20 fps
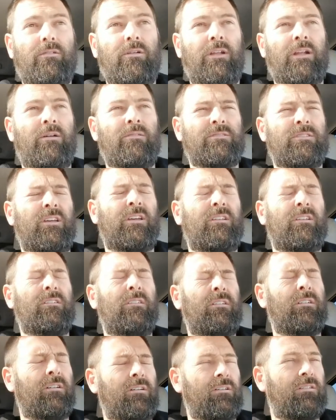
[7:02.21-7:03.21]
And I was like,
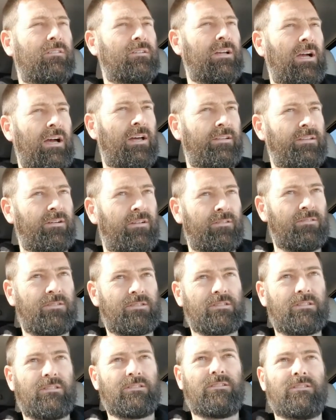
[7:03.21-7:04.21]
oh,
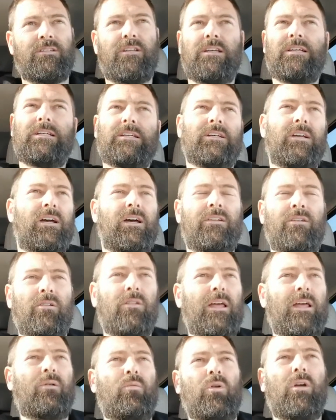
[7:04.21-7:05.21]
condos.
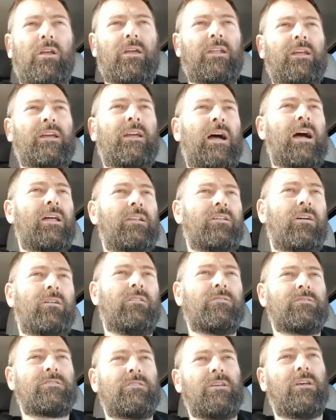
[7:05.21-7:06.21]
Don't like working in
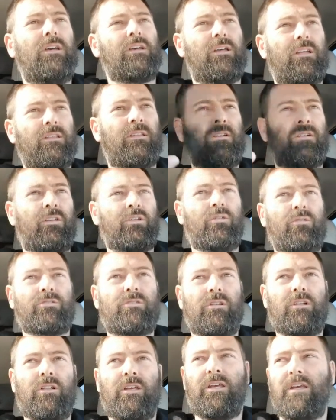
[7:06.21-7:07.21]
condos. They're
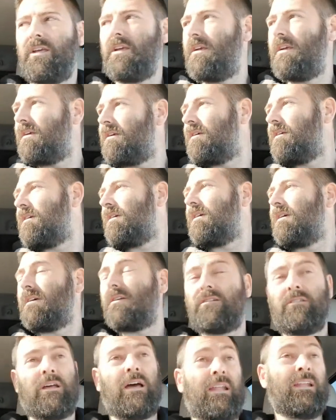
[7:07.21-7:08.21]
usually
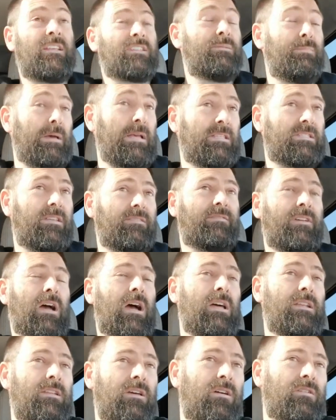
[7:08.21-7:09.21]
not expensive
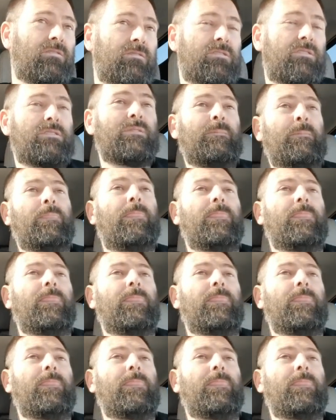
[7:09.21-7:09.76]
condos.